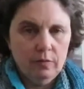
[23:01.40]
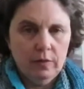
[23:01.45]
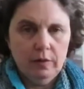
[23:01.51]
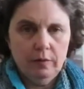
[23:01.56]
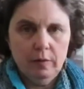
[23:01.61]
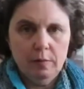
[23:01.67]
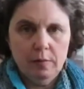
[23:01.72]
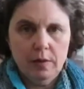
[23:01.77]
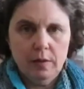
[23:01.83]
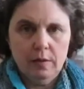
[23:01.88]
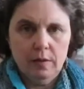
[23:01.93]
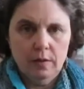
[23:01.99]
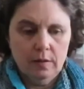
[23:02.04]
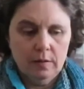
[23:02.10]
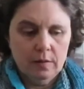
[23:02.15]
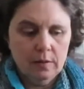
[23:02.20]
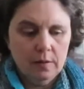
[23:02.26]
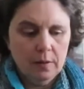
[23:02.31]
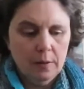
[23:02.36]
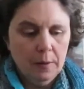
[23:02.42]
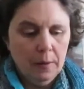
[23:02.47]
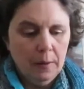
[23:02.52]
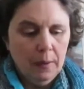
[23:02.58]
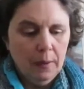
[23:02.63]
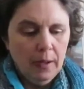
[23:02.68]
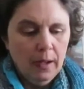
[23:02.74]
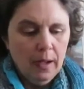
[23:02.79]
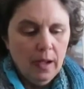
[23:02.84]
favorite method is.
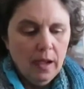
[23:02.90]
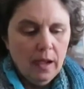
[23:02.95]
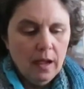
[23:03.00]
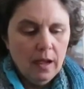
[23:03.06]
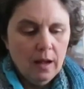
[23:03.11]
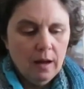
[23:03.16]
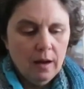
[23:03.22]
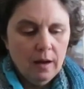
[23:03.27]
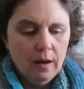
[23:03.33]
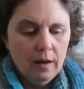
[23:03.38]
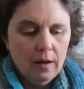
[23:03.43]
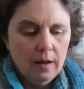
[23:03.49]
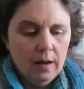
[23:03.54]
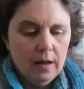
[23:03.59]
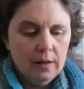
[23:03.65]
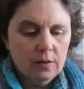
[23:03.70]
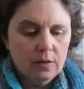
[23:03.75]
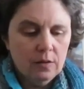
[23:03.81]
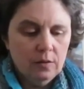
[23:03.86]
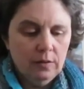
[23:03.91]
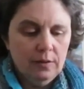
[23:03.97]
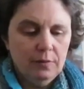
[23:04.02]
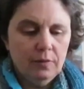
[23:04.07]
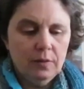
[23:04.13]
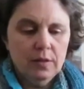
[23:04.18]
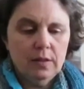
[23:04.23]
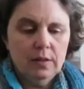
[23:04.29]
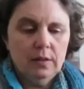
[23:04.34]
And certainly
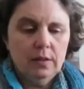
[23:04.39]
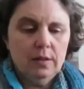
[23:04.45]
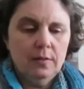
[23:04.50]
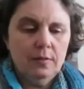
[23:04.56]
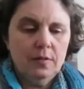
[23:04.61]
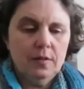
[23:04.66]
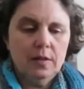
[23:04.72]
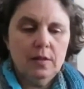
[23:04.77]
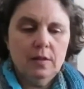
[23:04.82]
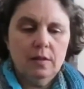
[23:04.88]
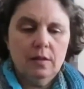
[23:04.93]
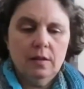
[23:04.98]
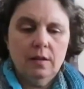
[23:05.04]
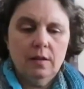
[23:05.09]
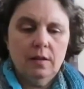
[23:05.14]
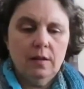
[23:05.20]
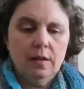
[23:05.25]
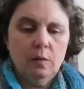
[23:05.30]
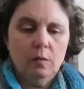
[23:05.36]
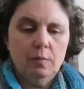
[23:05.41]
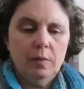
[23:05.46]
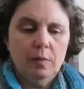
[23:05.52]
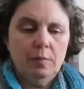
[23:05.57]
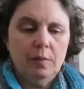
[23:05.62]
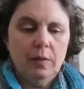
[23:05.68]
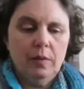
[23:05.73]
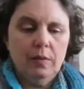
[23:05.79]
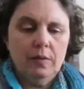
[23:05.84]
for sleeves, that would be
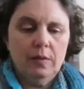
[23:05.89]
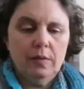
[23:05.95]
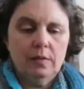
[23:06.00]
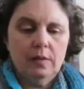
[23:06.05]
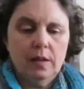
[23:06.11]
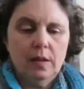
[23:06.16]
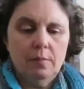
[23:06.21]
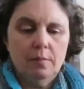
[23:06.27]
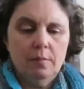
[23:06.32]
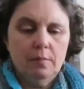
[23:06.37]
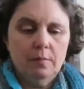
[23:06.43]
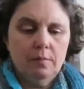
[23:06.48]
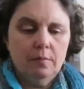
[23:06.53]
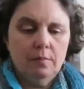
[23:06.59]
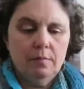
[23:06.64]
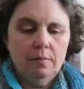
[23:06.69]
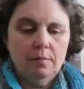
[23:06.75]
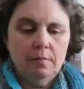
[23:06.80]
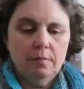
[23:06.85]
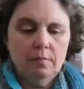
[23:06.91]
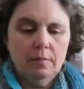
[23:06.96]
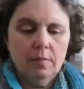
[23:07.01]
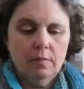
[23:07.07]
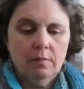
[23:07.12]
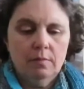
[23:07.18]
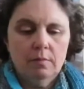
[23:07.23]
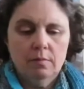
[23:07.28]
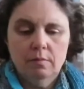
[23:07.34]
about the same
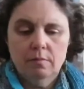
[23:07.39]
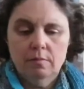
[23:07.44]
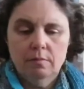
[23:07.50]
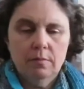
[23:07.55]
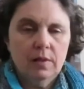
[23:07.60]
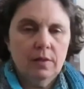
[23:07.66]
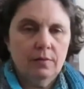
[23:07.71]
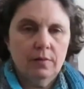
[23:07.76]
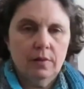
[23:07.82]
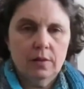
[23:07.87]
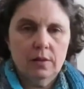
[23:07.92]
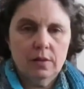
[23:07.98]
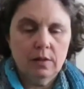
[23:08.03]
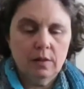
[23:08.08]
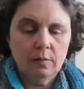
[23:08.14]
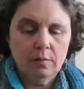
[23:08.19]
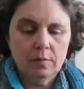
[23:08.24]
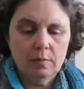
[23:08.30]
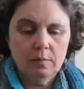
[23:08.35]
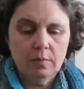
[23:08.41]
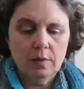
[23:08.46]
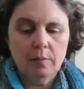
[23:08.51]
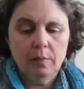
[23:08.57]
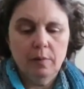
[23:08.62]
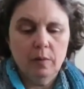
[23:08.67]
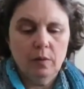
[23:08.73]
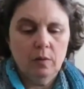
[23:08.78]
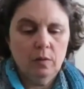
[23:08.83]
difference, like
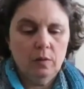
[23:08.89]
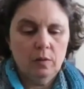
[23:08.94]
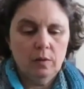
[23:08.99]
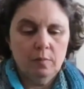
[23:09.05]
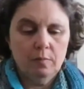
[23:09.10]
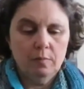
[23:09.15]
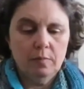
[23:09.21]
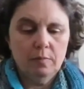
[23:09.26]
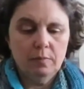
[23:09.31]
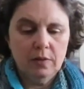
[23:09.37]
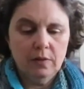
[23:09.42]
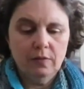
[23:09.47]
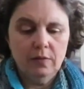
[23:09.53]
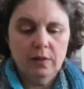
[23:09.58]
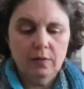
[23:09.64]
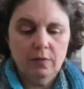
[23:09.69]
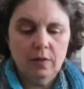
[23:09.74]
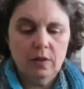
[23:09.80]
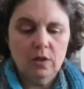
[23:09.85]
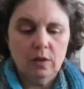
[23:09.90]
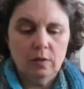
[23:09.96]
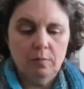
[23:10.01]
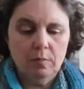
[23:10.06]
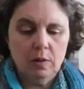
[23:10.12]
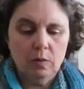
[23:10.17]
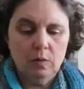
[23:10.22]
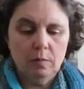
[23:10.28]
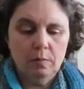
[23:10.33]
people, the division
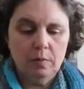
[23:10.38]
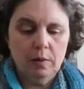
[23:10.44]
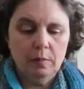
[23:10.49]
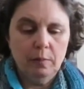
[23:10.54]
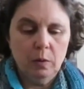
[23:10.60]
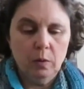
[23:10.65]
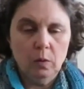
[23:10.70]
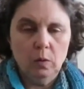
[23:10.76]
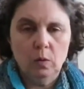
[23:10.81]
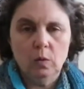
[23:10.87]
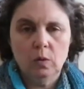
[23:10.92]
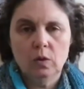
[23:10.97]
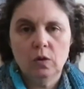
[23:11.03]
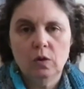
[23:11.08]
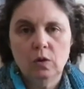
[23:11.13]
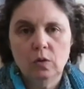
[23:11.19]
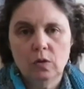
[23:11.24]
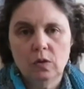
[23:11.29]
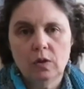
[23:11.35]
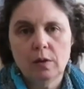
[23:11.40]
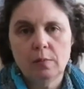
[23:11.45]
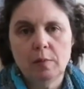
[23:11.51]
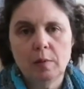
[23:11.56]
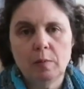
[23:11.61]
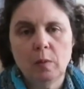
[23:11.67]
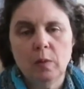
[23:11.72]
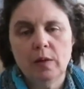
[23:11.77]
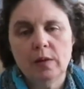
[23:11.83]
between people who use
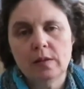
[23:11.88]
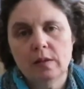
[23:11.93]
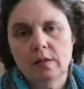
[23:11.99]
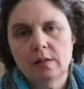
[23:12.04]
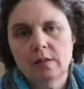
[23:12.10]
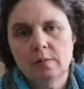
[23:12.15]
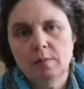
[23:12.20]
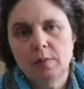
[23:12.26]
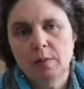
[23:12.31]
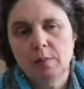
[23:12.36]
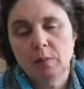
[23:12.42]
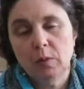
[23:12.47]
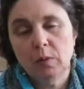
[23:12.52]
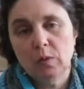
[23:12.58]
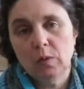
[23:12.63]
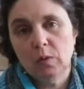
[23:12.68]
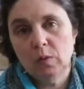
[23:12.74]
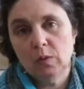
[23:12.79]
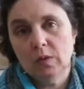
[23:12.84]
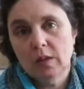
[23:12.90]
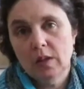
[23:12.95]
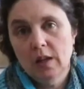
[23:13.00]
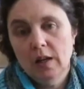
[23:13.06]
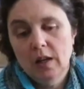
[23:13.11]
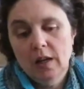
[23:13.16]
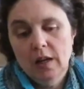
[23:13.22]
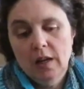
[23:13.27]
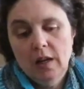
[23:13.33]
double points and people who use
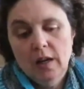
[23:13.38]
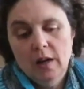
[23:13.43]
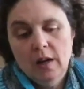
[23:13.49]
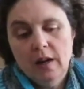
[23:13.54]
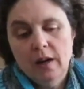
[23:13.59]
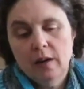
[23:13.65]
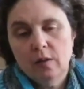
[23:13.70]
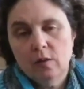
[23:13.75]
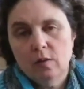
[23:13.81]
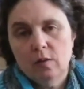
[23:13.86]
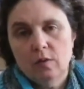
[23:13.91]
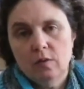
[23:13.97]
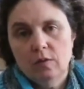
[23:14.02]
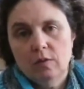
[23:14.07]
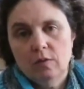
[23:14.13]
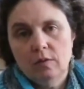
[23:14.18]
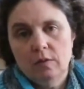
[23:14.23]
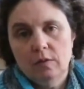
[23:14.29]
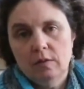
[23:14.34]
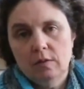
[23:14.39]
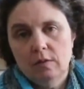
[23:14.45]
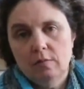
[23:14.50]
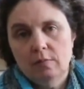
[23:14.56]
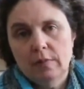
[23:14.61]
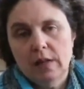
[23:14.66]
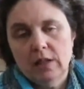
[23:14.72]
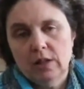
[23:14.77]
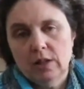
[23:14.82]
either
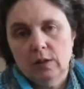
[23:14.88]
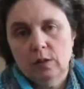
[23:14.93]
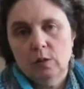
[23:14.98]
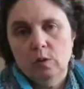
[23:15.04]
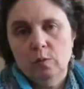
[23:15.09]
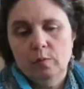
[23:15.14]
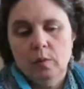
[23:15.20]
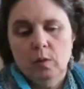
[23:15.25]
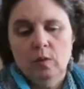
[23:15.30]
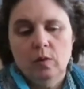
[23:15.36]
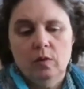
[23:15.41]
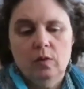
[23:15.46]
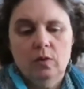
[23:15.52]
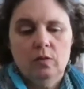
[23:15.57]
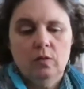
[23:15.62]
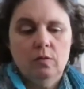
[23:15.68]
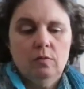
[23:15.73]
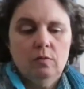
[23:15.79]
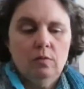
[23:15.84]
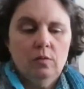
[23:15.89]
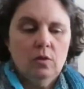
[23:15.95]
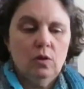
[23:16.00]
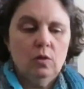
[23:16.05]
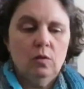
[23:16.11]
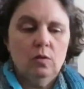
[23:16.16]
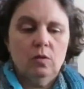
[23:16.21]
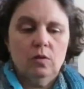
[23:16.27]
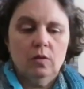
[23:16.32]
magic loop or
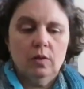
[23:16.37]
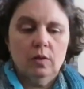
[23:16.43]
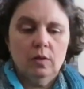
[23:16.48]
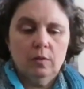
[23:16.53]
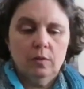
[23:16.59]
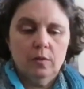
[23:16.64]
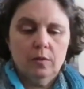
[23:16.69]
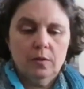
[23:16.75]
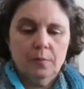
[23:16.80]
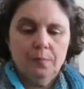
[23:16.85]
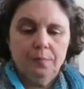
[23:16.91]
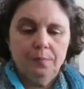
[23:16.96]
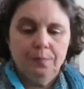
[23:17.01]
two circulars.